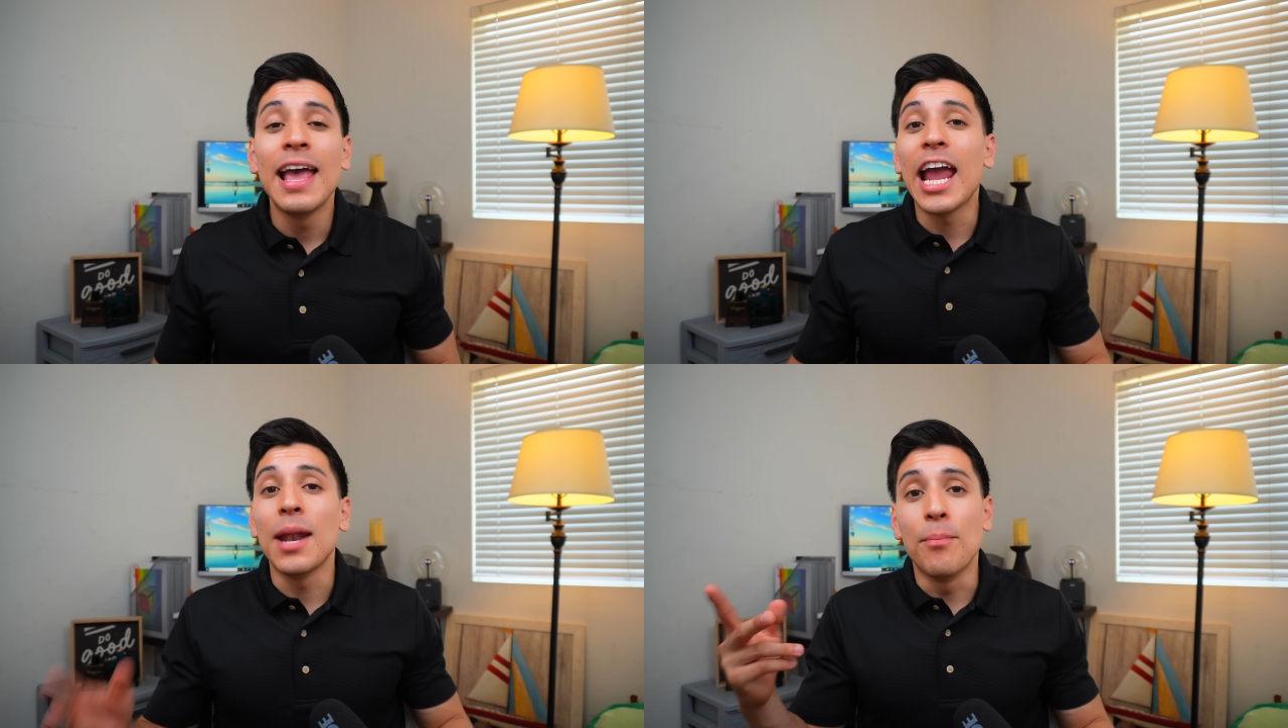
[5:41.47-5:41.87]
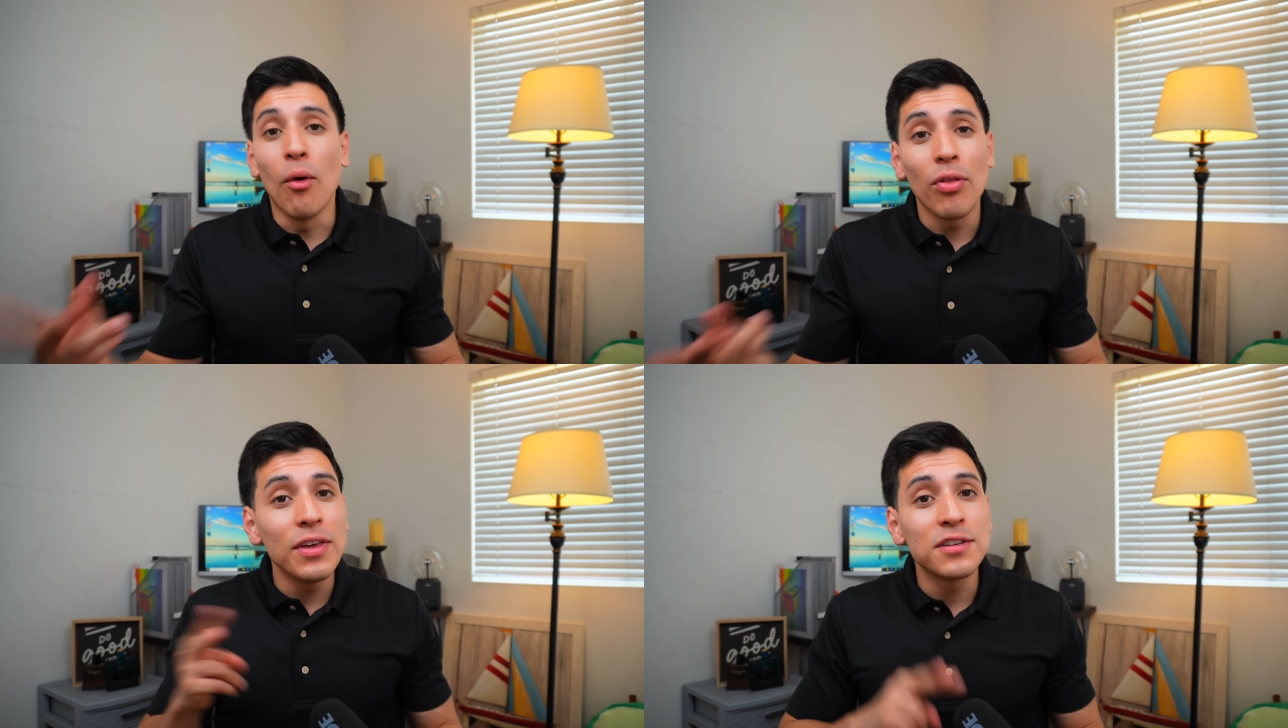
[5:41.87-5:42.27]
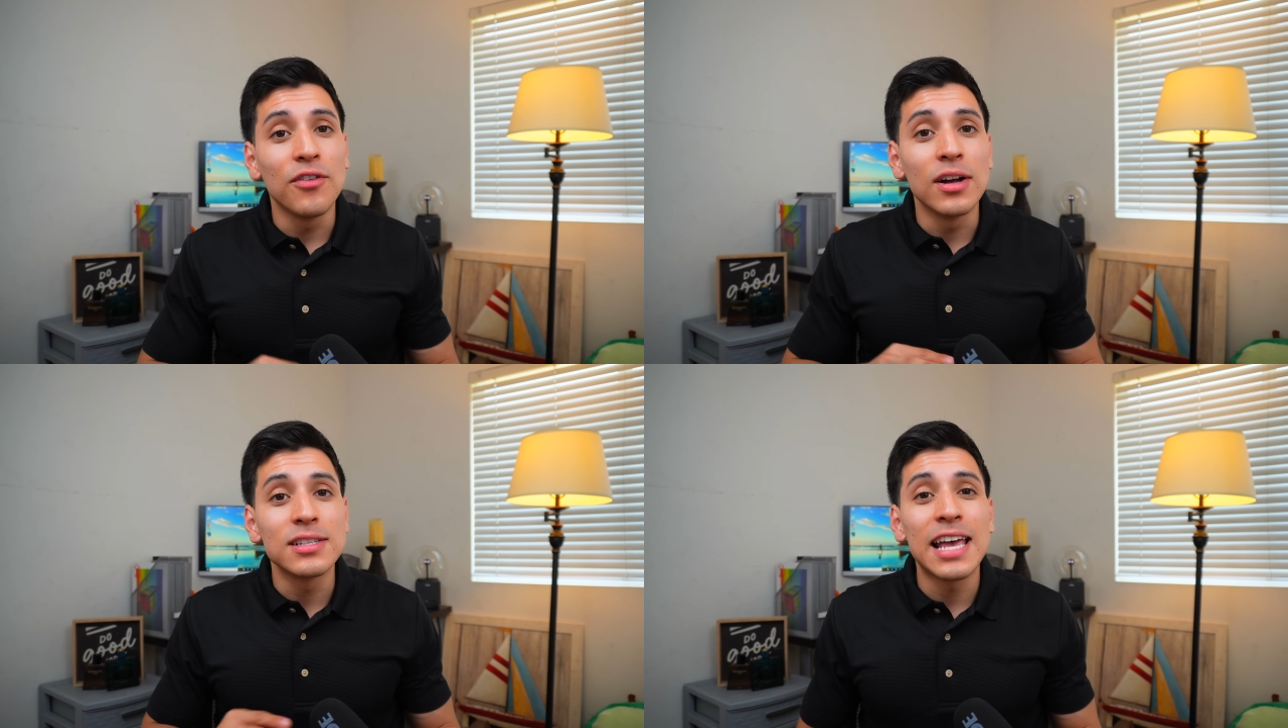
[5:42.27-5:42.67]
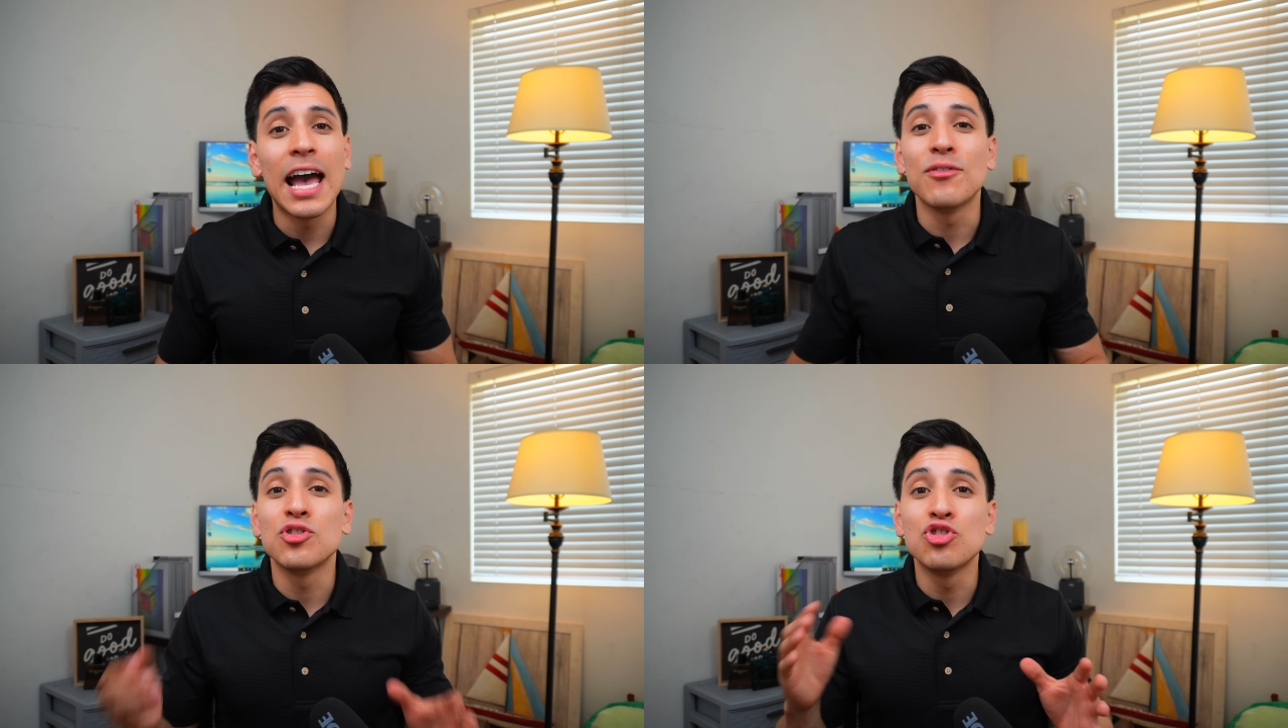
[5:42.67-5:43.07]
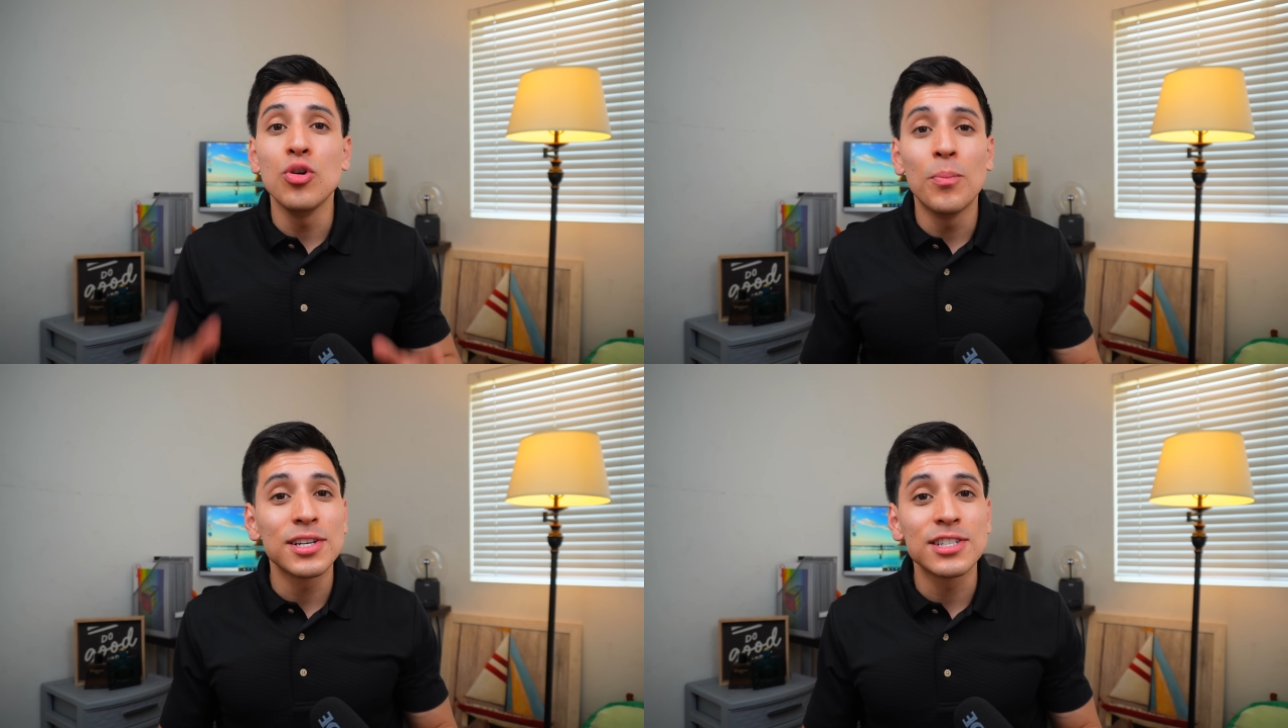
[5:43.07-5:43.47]
And both of these funds have
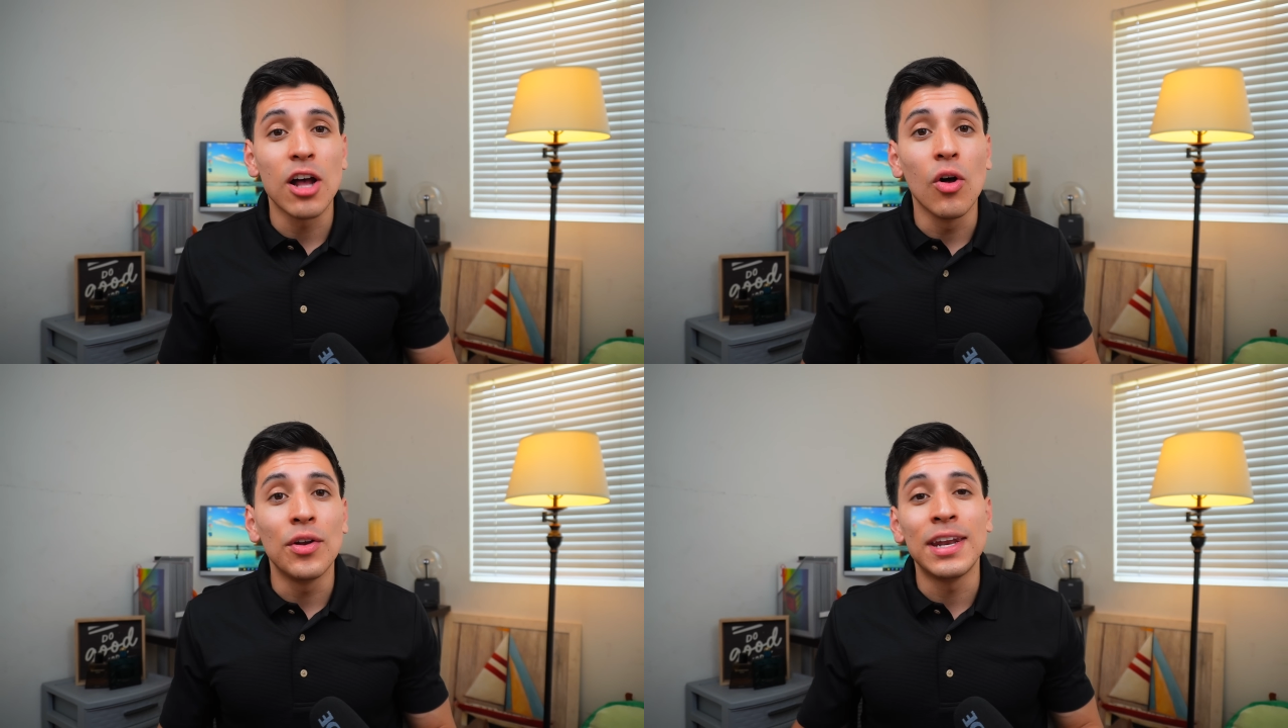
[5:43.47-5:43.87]
super solid